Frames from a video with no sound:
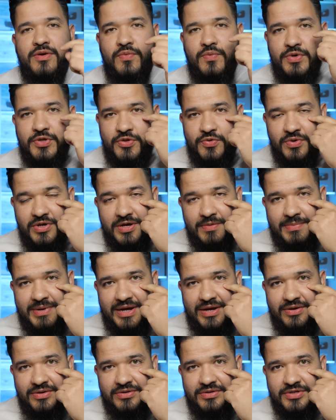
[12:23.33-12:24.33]
When you come
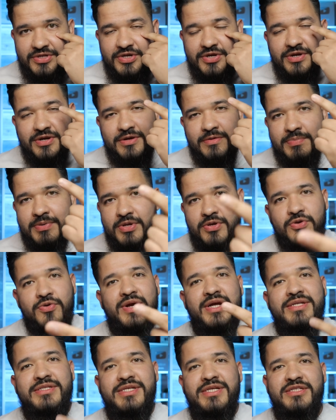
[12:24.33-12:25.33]
out, you're going to be a
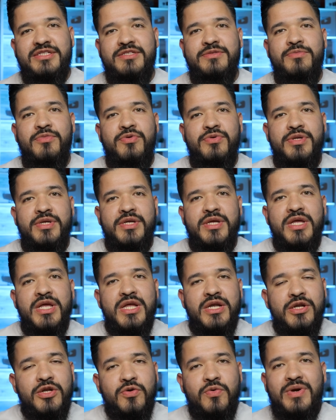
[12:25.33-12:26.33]
great testimony.
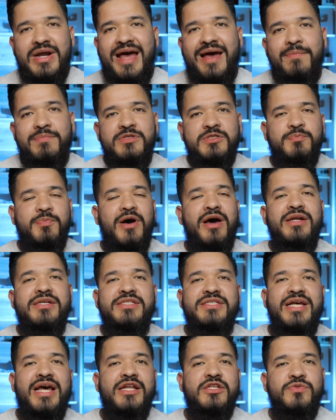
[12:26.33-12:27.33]
Look what happens. Paul
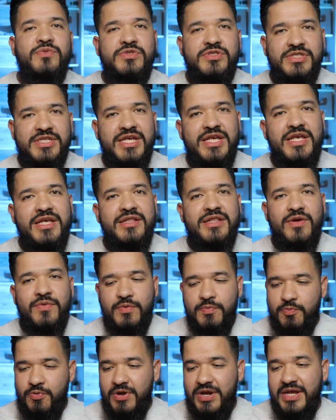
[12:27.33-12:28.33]
and Silas were singing, they
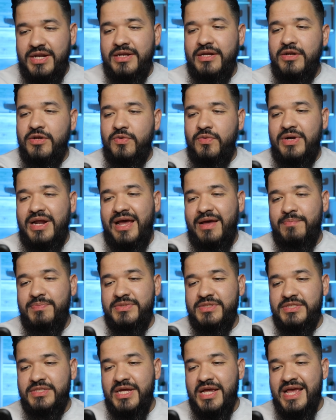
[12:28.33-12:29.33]
were praying, and look what
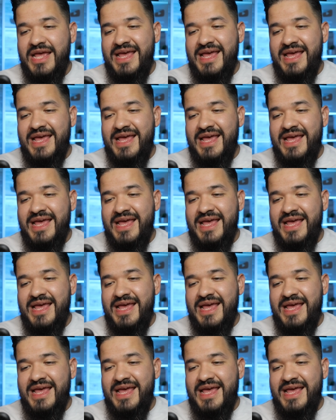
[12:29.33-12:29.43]
happens.